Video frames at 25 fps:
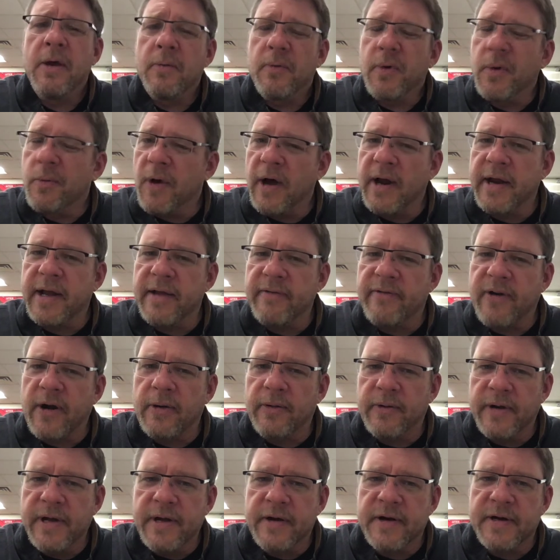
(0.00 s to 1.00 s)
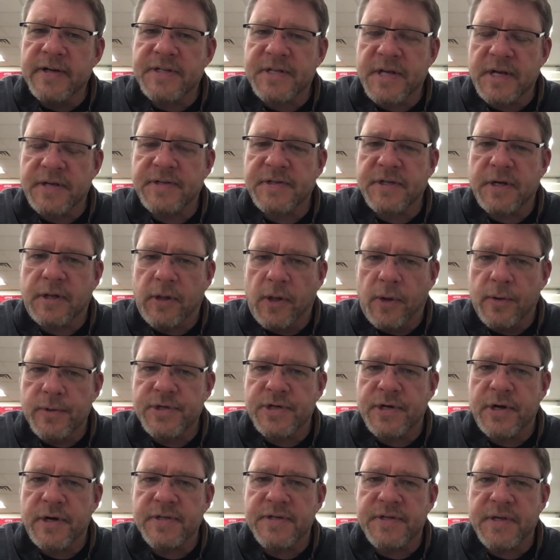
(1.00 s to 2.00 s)
We want to give our reader a sense of
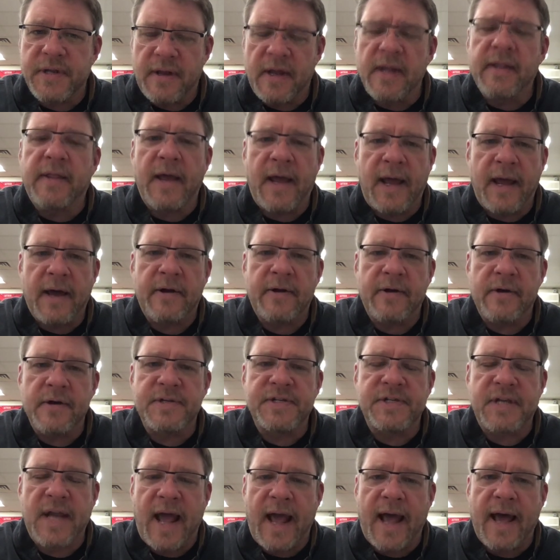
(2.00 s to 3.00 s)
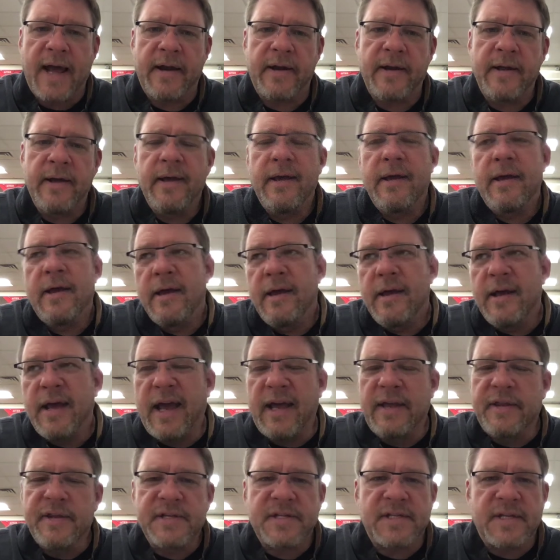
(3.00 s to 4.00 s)
closure so that they understand,
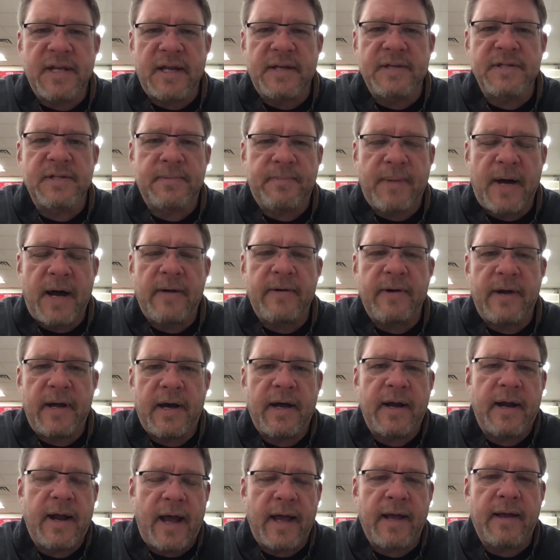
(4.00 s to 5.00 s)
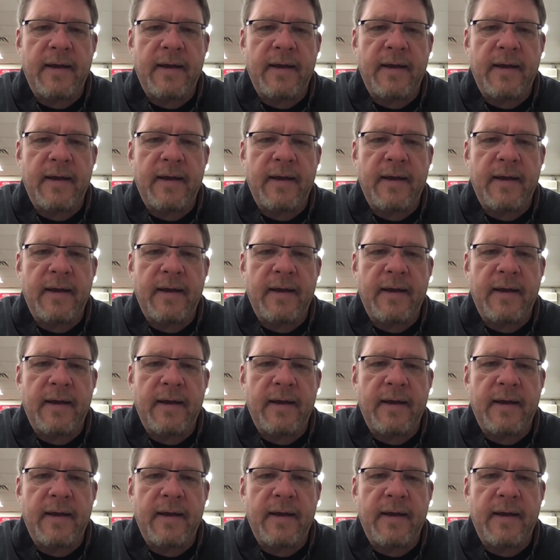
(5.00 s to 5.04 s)
hey, this thing's about done.